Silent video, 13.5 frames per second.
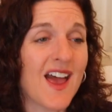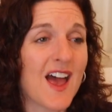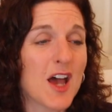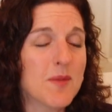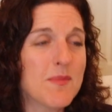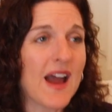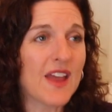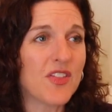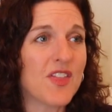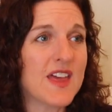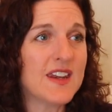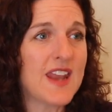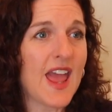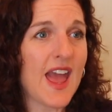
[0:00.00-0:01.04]
I
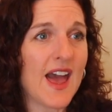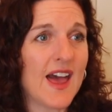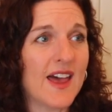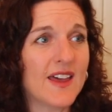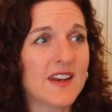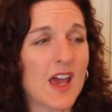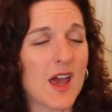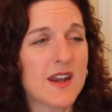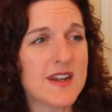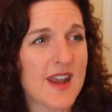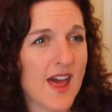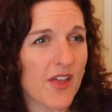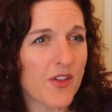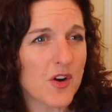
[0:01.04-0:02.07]
then had
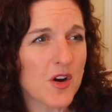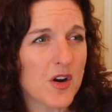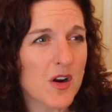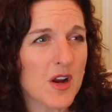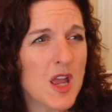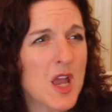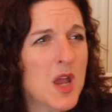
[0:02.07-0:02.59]
another